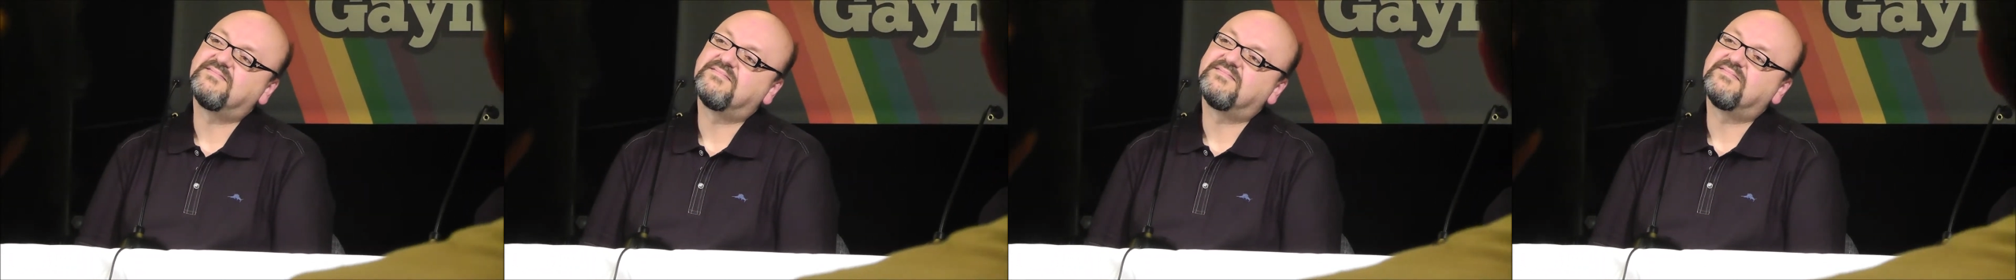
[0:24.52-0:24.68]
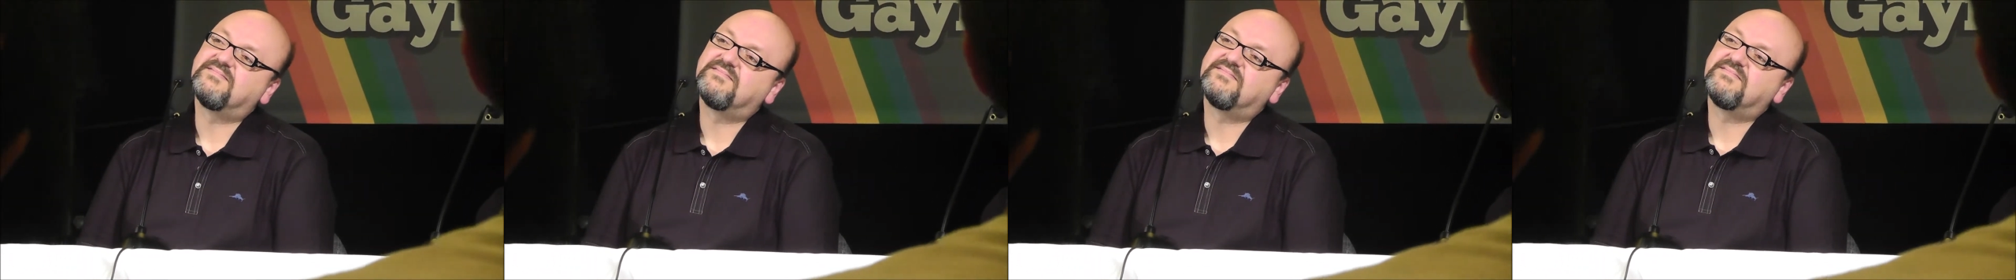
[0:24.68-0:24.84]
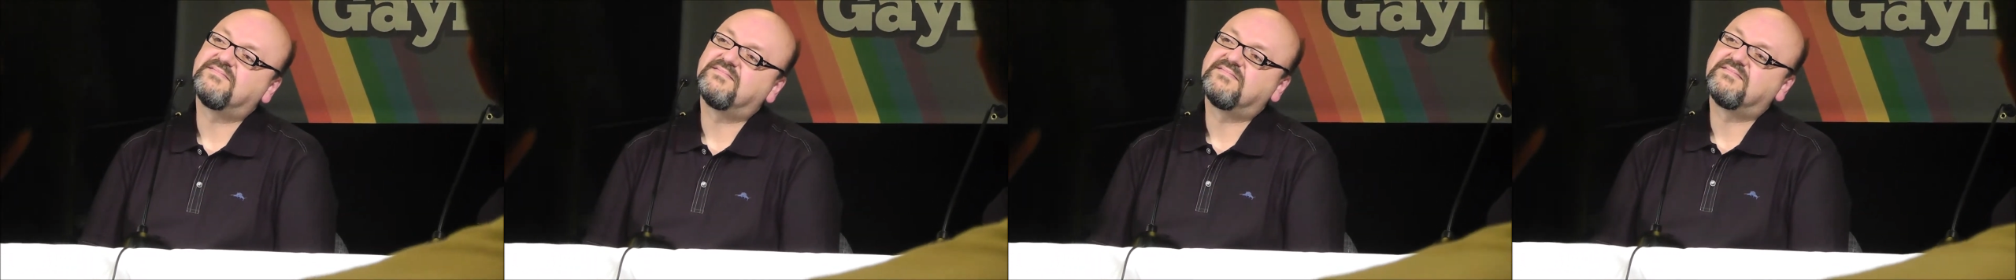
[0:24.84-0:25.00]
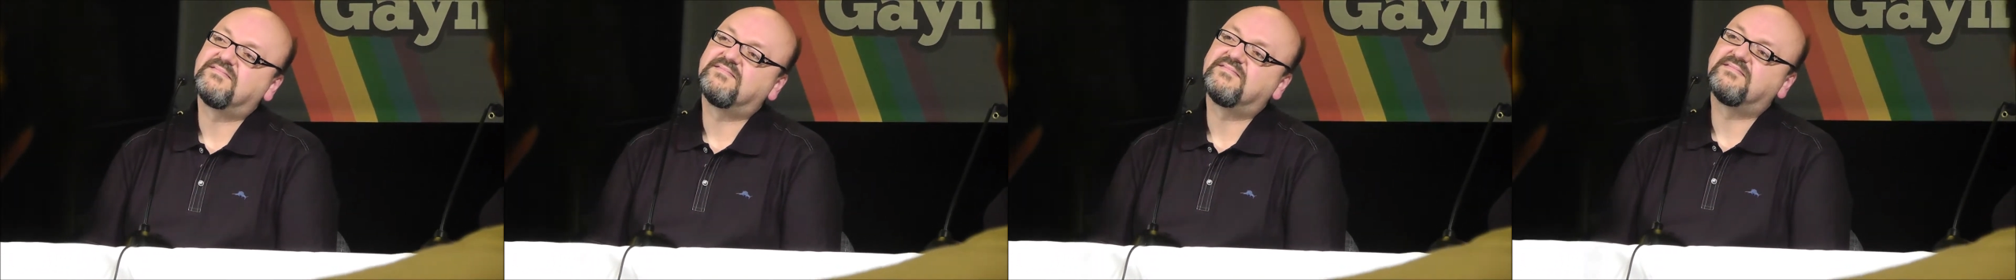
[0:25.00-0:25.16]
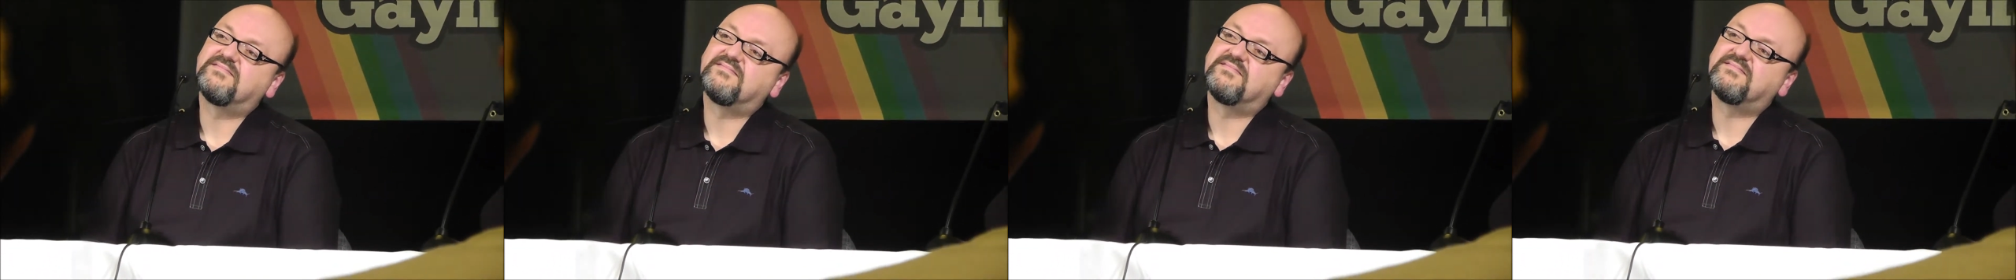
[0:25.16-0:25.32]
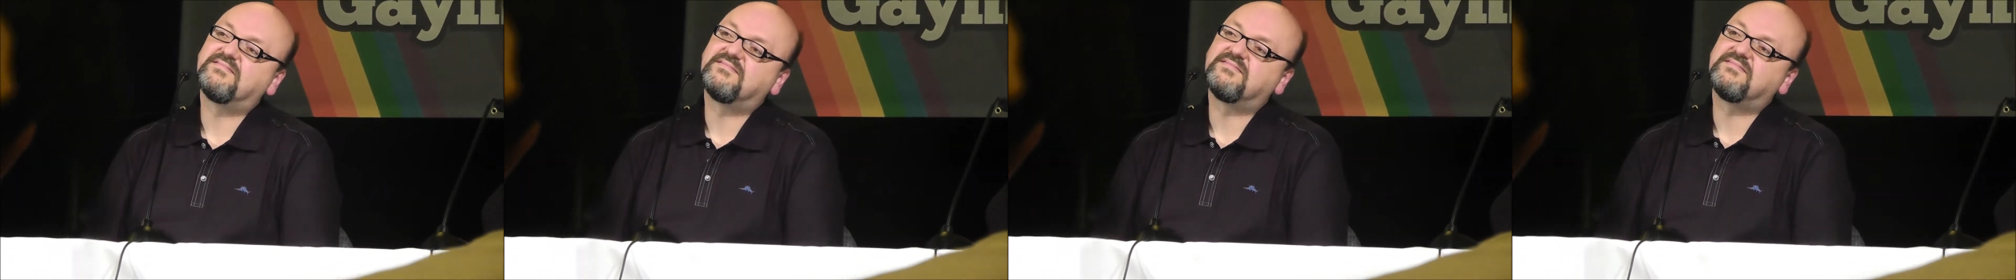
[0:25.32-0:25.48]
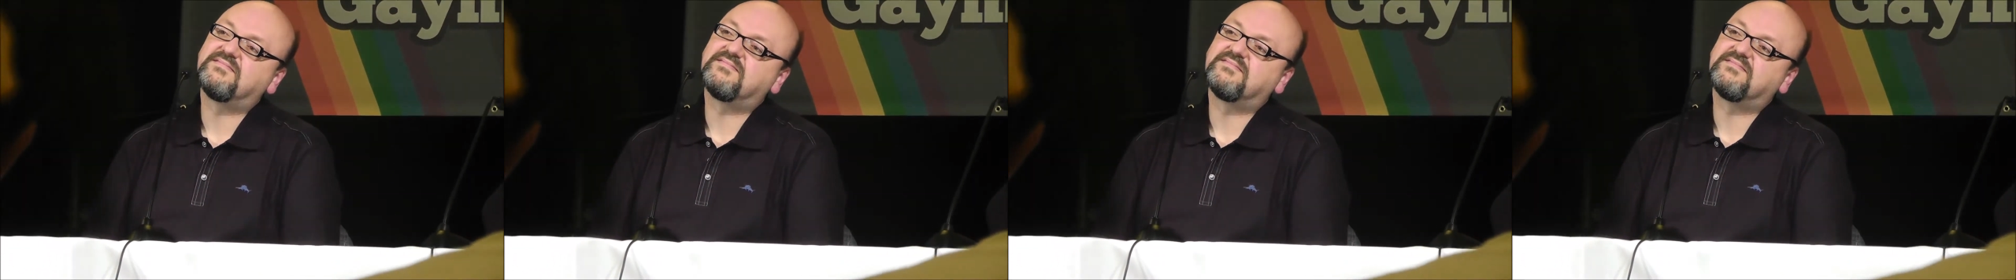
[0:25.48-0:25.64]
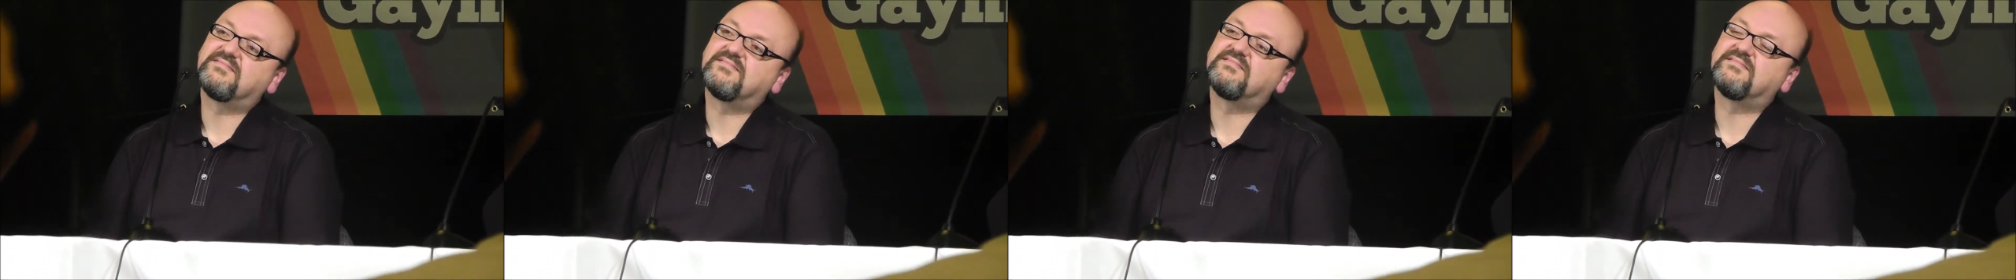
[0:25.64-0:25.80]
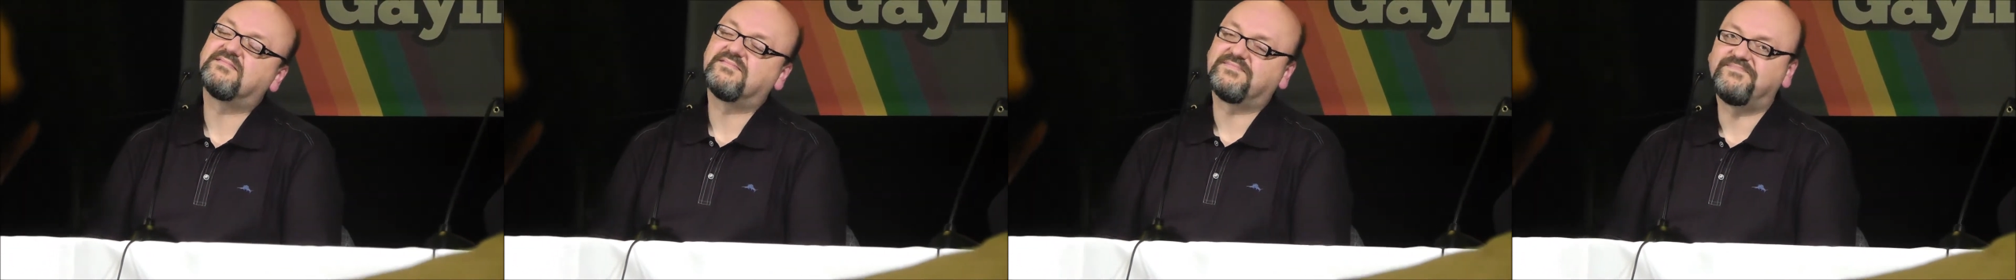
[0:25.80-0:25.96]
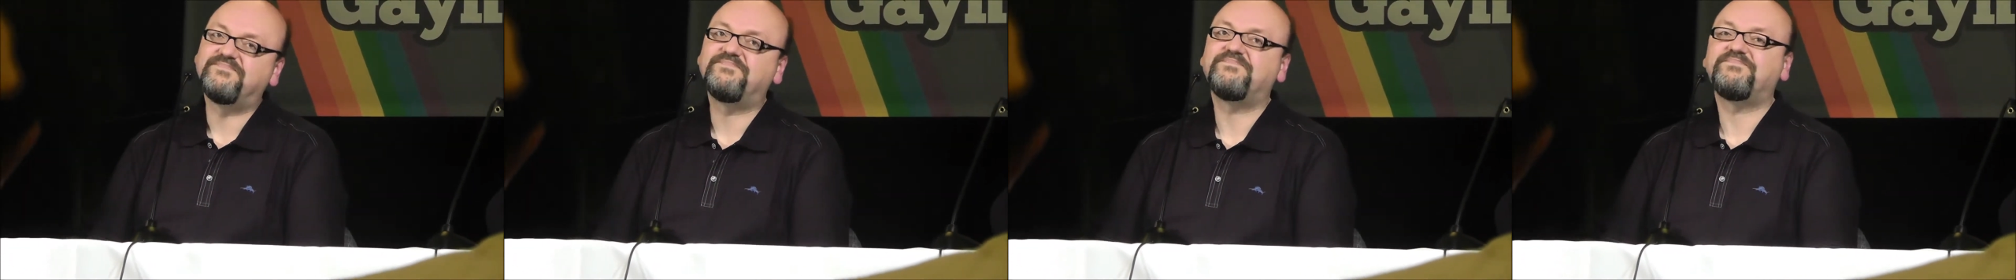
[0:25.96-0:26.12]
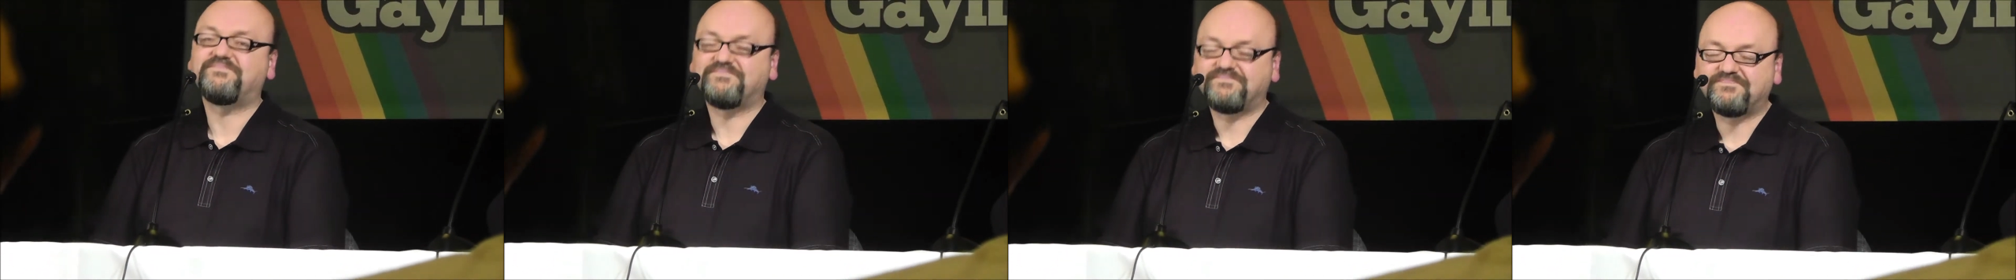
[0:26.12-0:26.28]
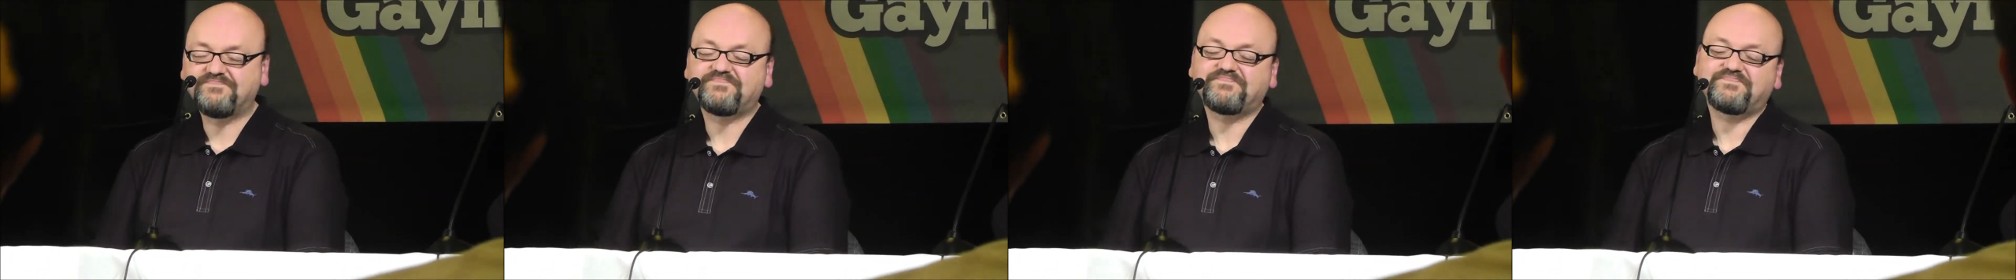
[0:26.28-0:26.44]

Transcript: like a gay toggle, yeah.